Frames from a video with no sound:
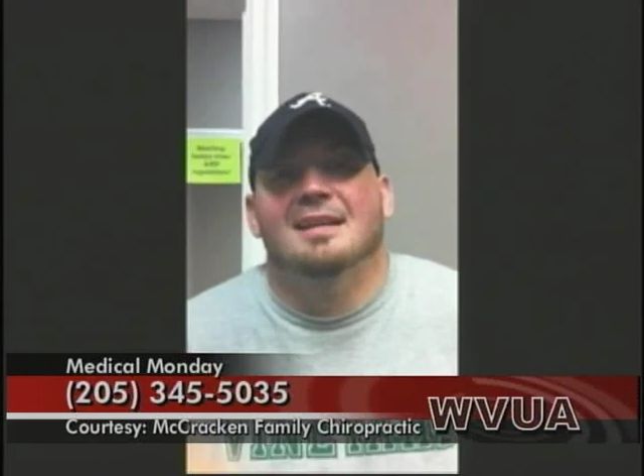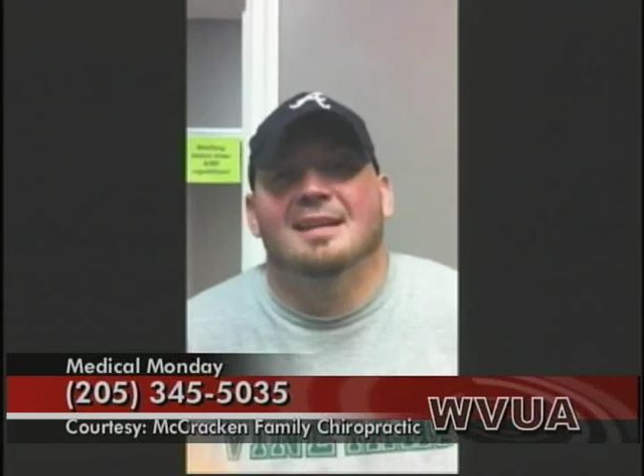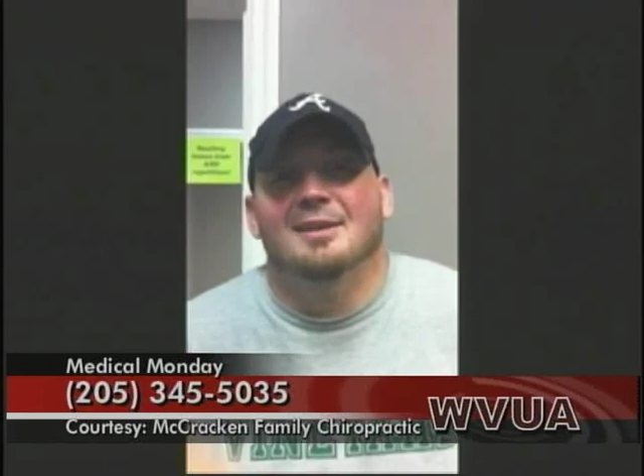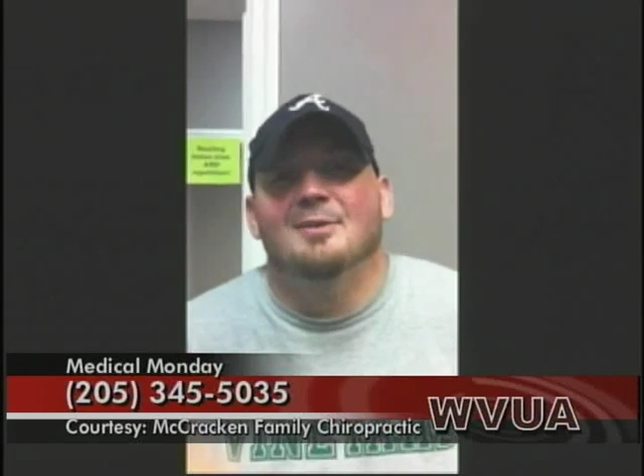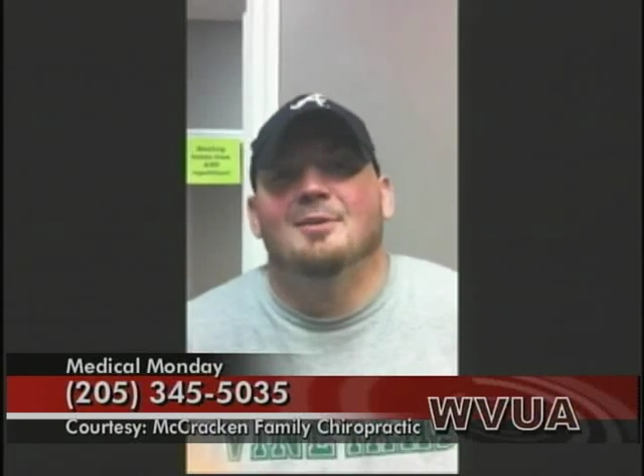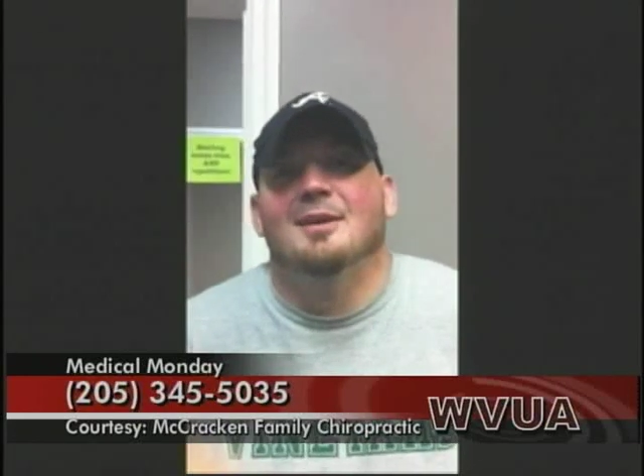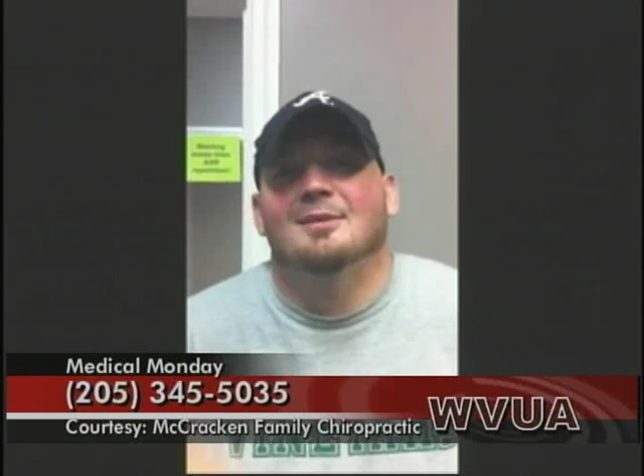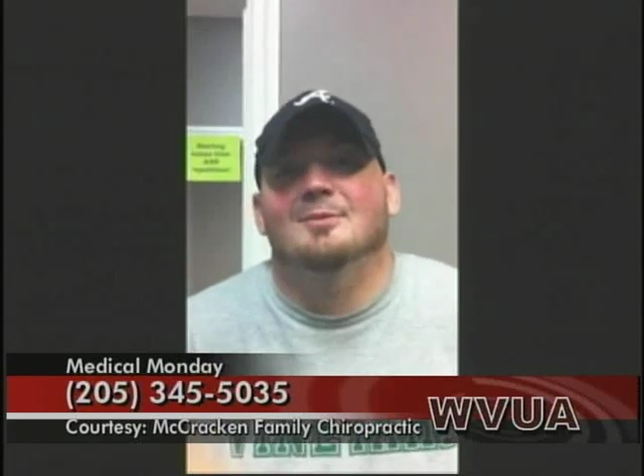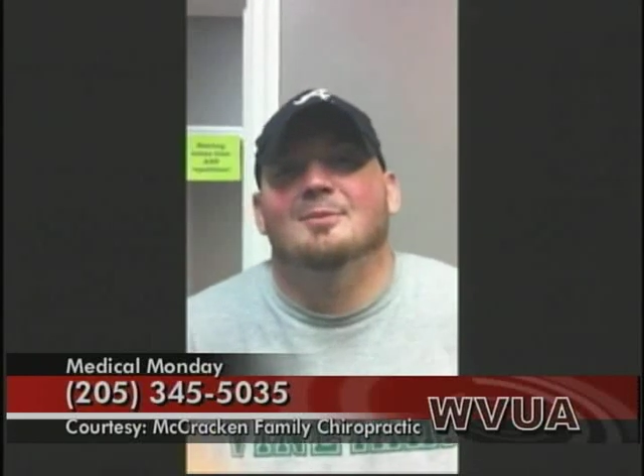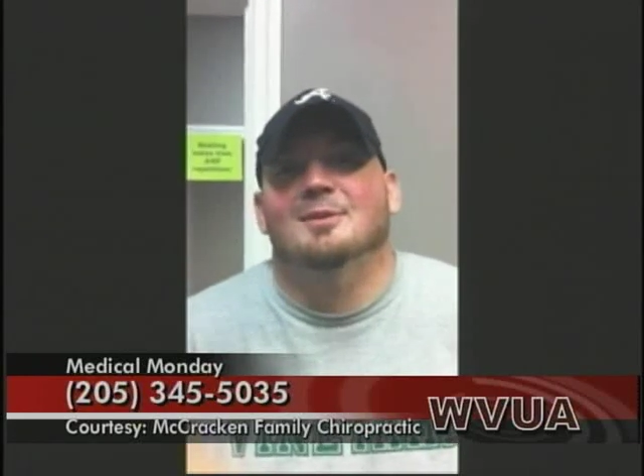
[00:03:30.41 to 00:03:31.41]
Thank you,
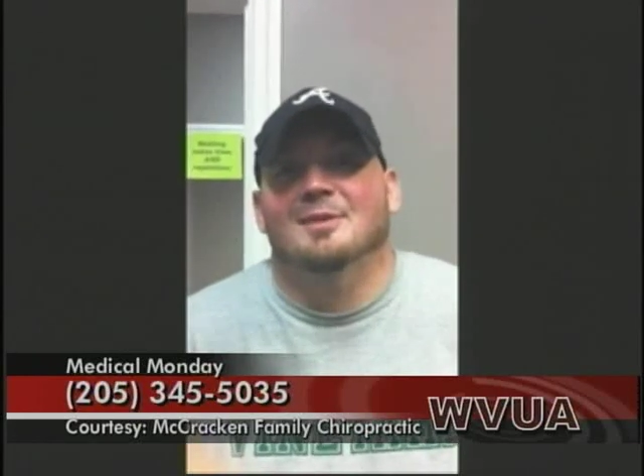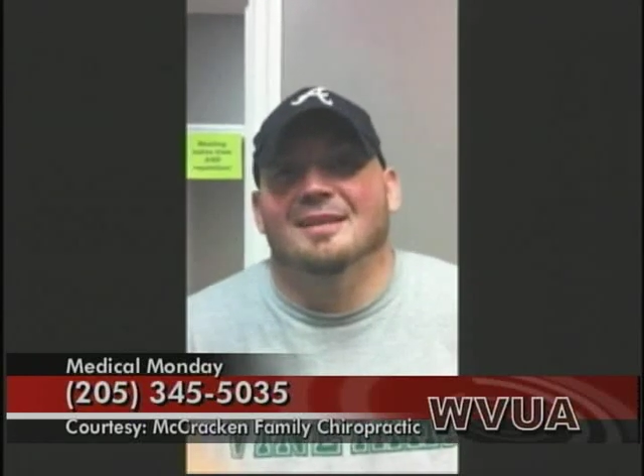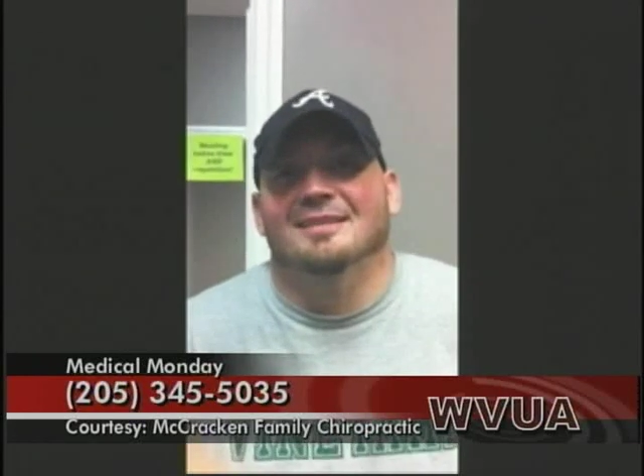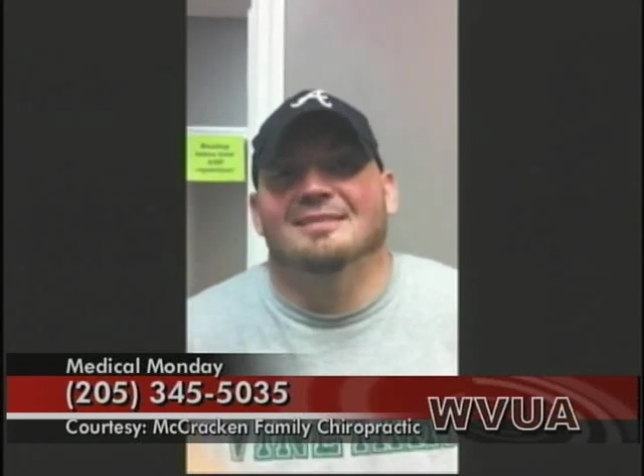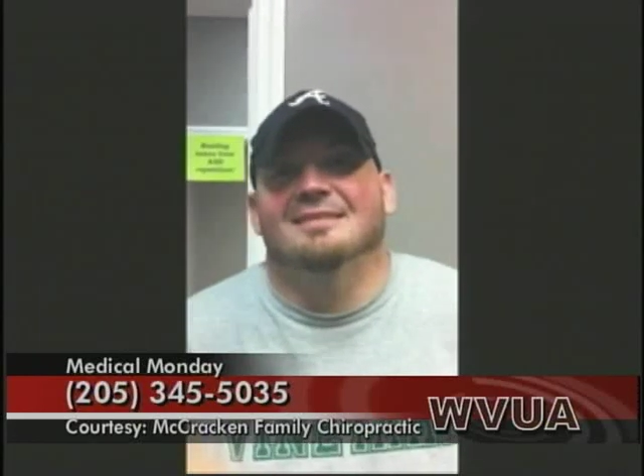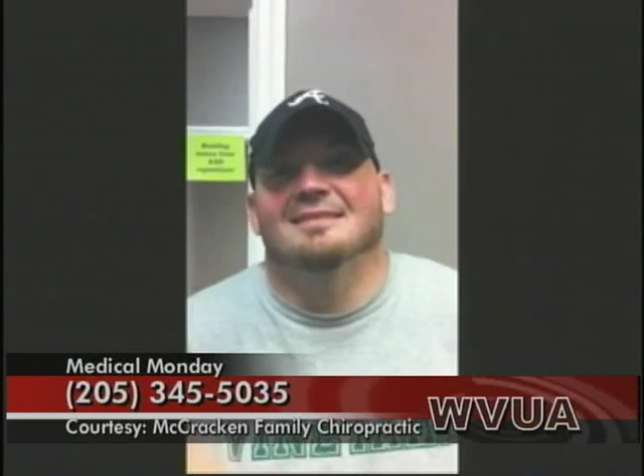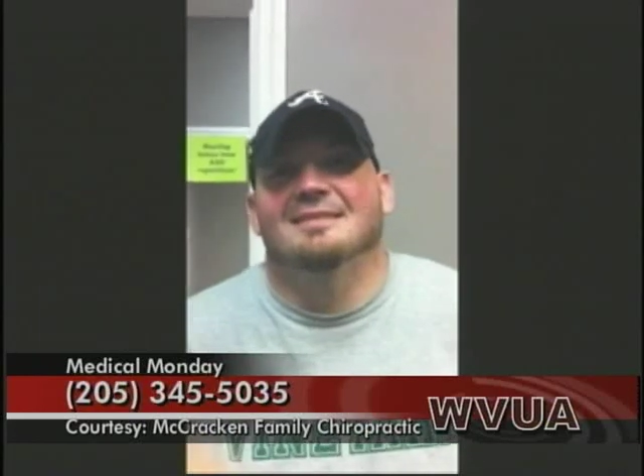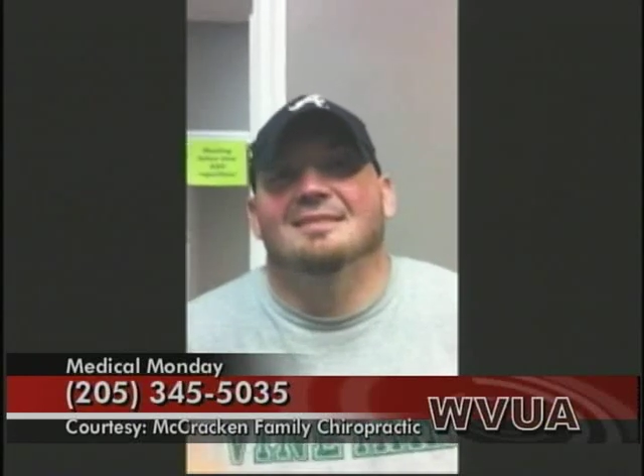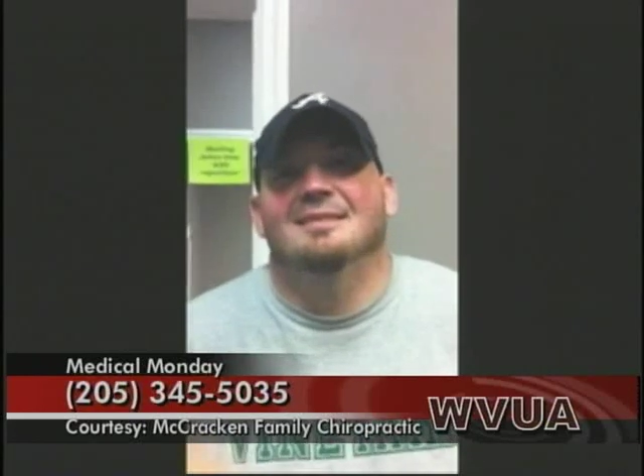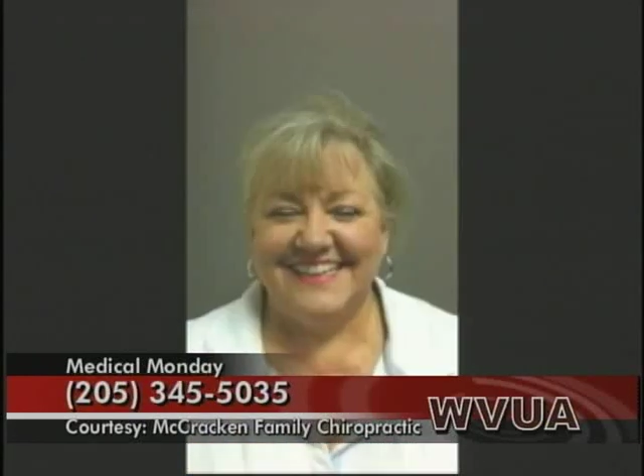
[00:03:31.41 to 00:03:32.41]
Dr. McCracken.
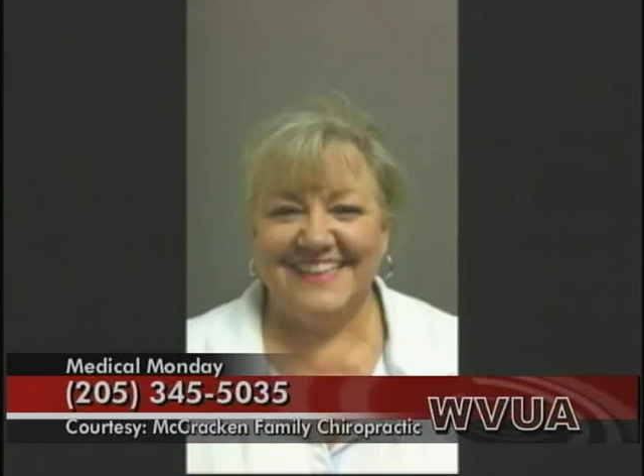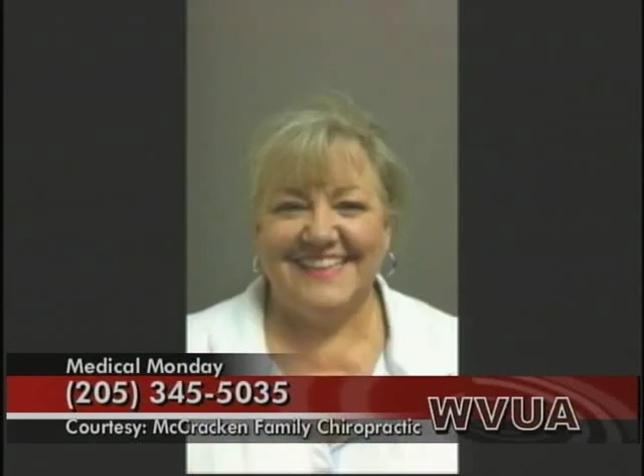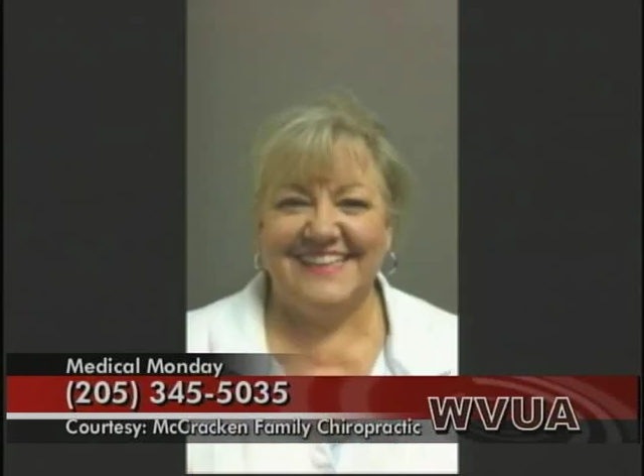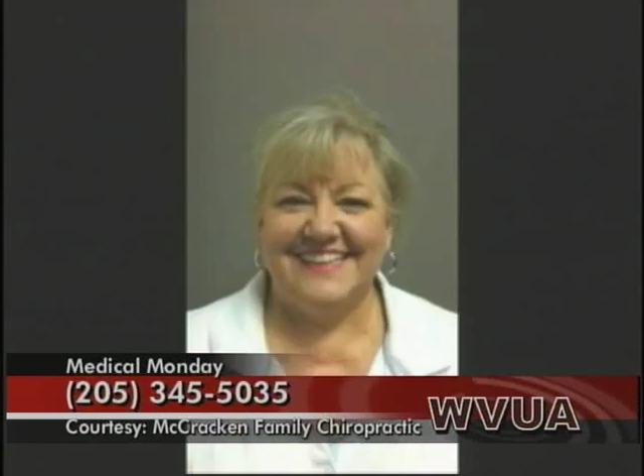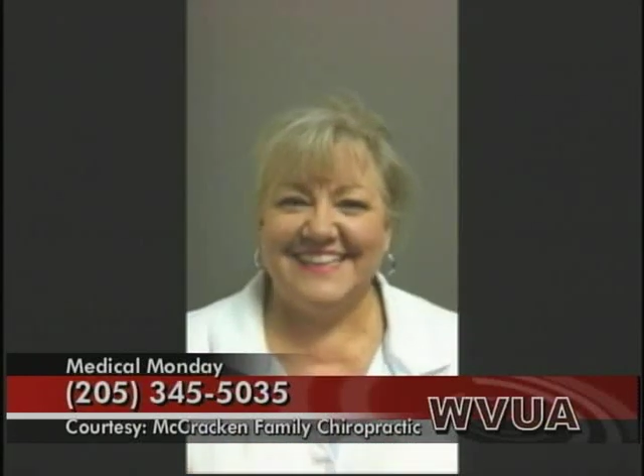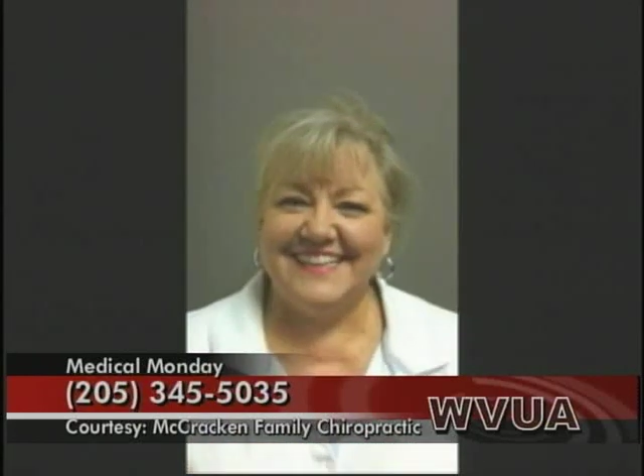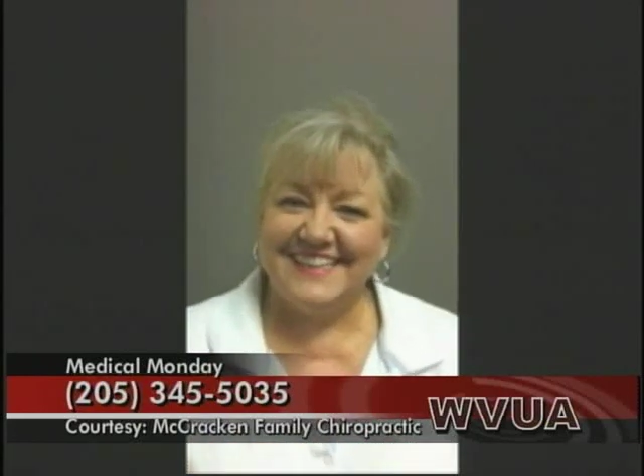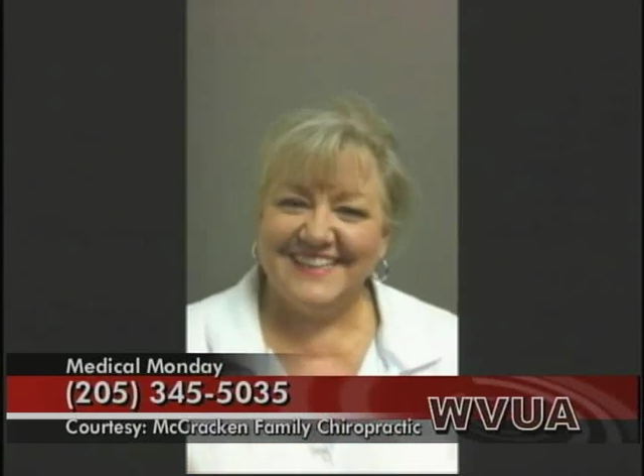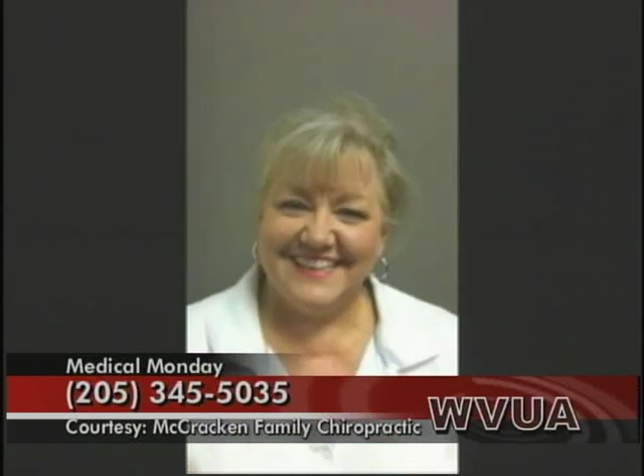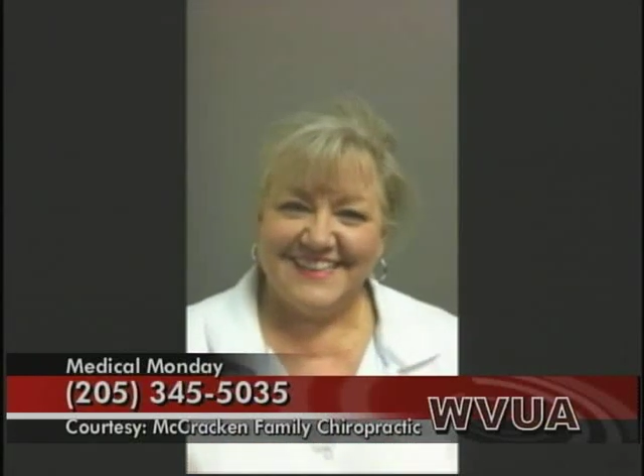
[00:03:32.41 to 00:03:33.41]

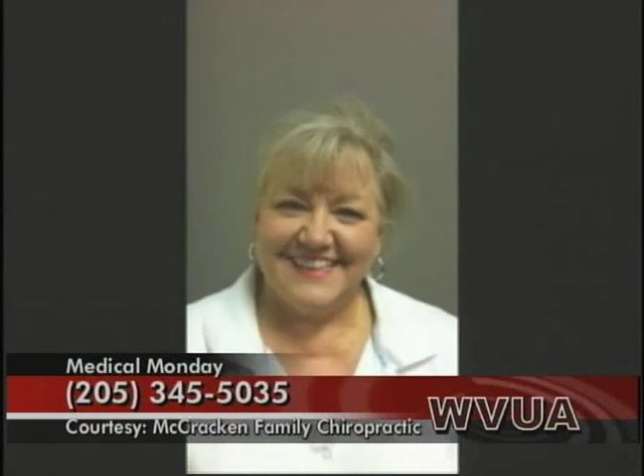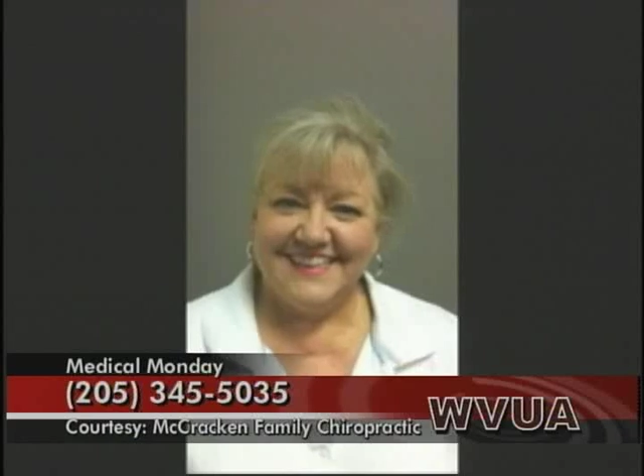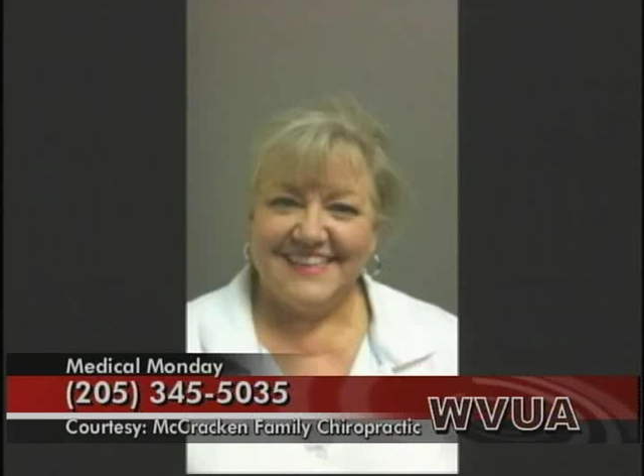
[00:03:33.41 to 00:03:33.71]
Okay.